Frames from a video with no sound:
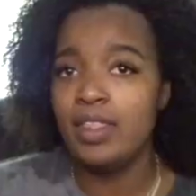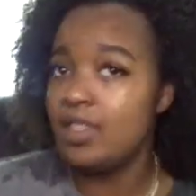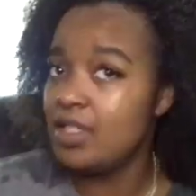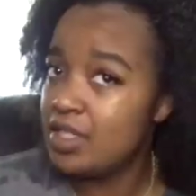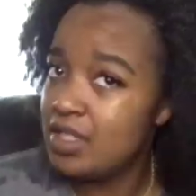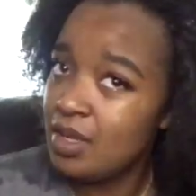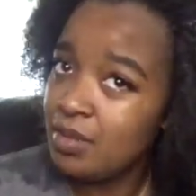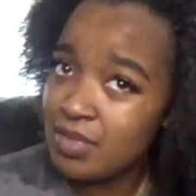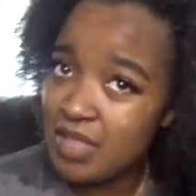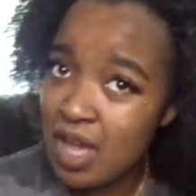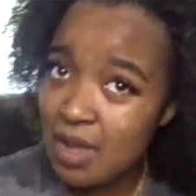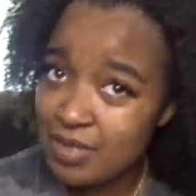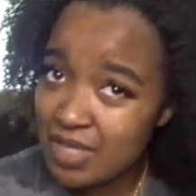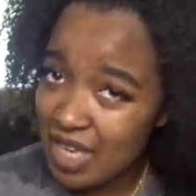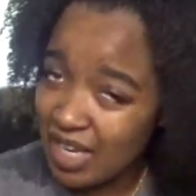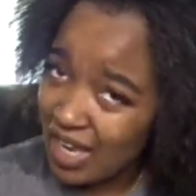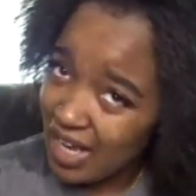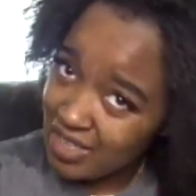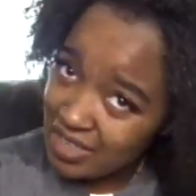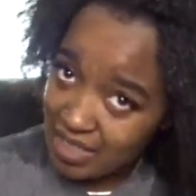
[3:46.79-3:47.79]
then sometimes
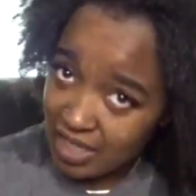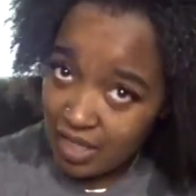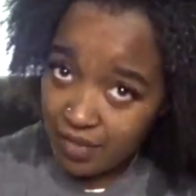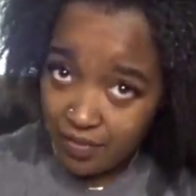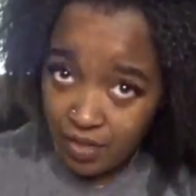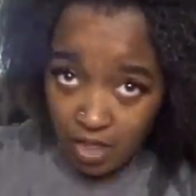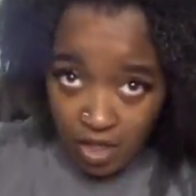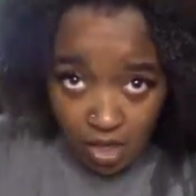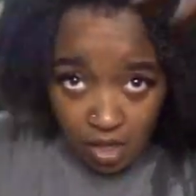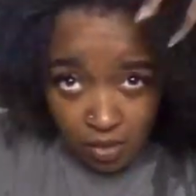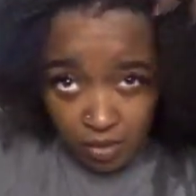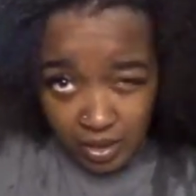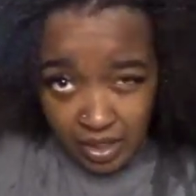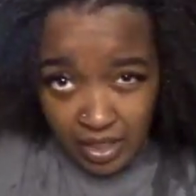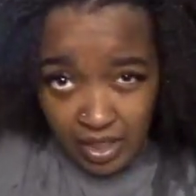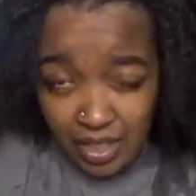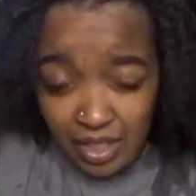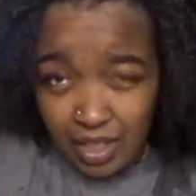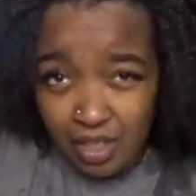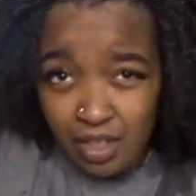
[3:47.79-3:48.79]
I like to even go
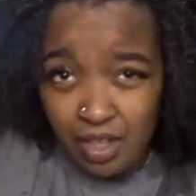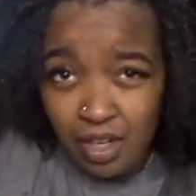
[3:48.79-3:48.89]
in